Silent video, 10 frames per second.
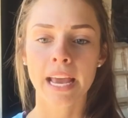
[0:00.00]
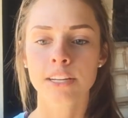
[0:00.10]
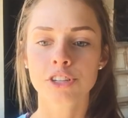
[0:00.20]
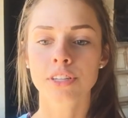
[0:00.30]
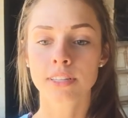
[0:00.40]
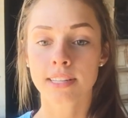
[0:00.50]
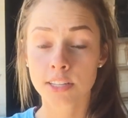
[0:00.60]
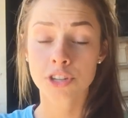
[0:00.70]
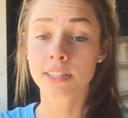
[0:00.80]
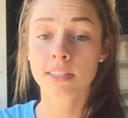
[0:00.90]
And she
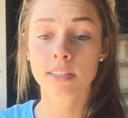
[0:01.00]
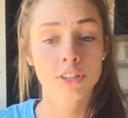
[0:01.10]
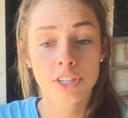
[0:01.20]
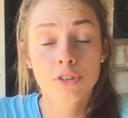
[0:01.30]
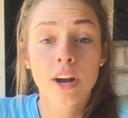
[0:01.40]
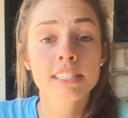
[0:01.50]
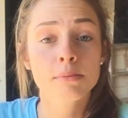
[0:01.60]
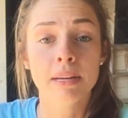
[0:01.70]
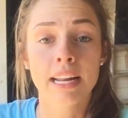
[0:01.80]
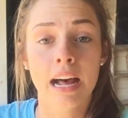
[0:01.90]

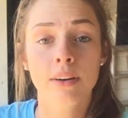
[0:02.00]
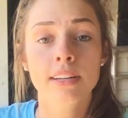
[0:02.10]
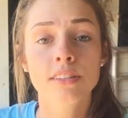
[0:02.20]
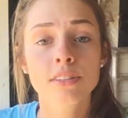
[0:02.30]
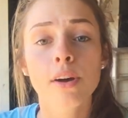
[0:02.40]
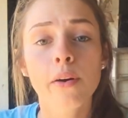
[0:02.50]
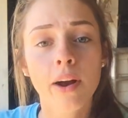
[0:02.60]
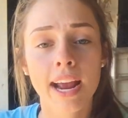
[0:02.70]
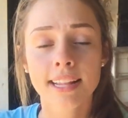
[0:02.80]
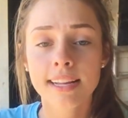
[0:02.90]
trusts me now, and it's so great.